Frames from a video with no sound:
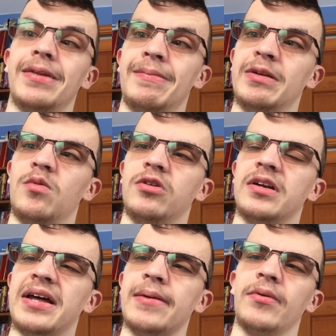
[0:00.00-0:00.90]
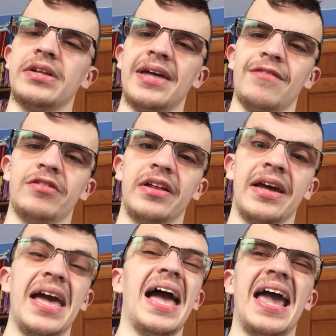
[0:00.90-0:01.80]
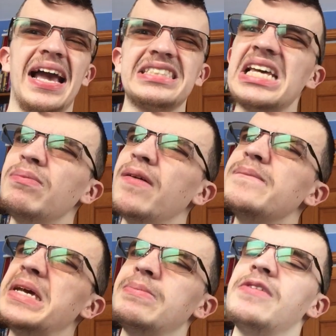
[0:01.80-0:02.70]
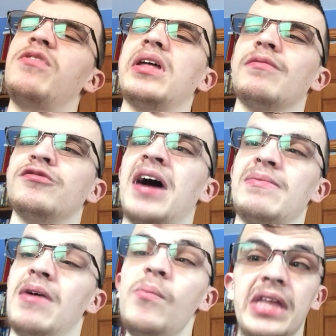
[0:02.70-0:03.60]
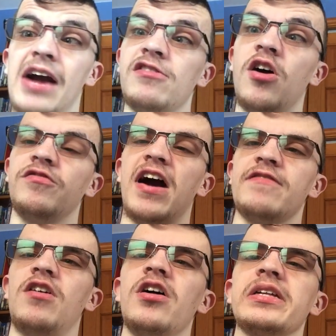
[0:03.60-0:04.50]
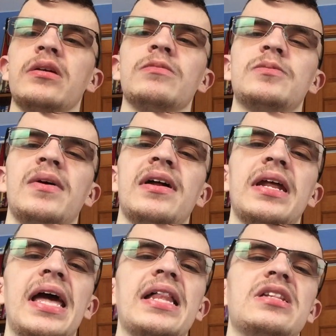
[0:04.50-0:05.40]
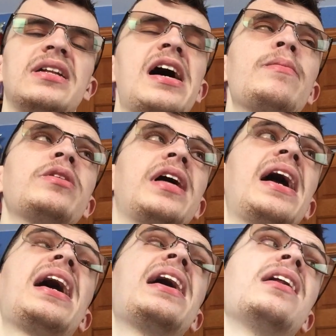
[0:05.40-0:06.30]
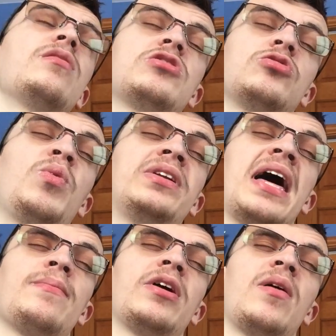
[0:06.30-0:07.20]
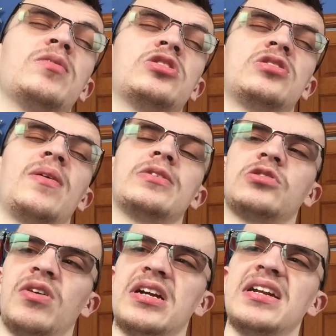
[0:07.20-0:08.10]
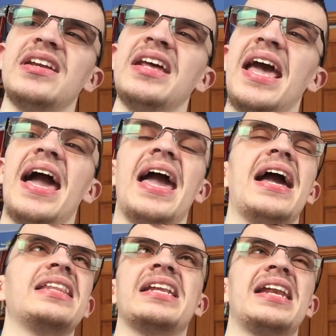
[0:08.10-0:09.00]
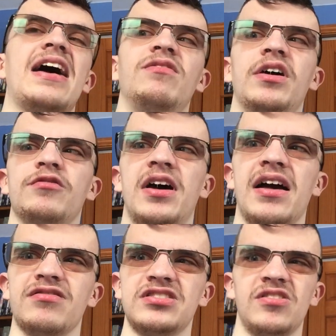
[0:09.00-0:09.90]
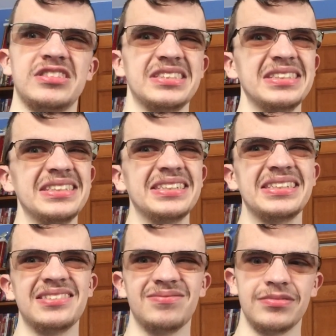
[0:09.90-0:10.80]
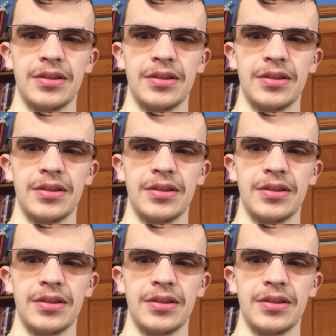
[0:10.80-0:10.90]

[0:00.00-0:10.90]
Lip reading: local library, thankfully. Except for maybe volume 5. I'm hoping they have all 5 volumes, but the library that had, it was just one library that was credited, and they didn't have volume 5. So I was like, I'm